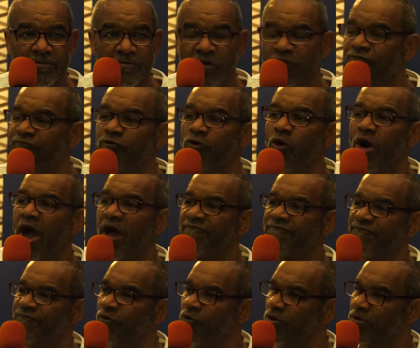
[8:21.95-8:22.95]
Before I
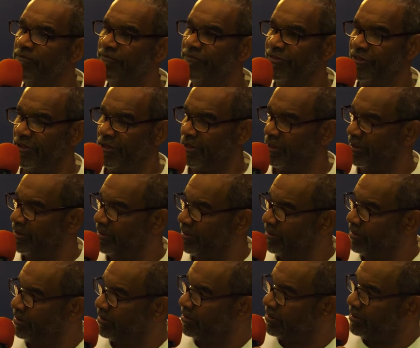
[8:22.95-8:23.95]
formed thee
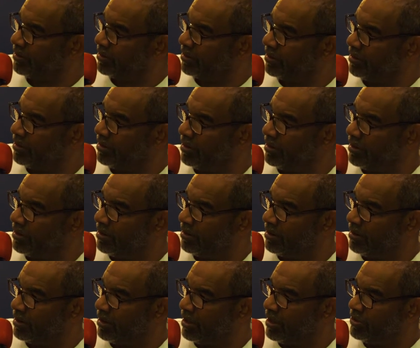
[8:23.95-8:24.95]

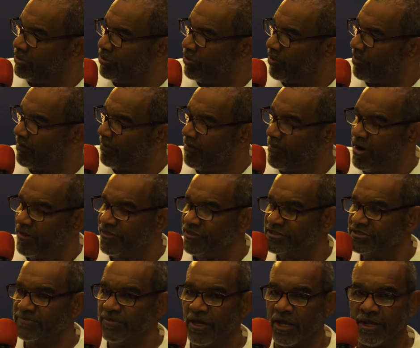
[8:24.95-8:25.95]
in your
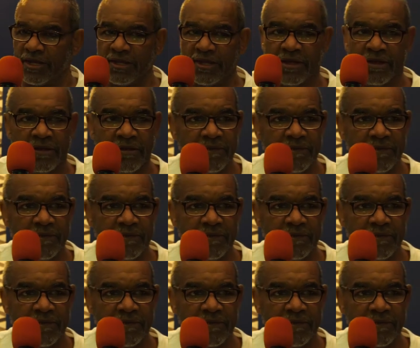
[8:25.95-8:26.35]
mother's belly,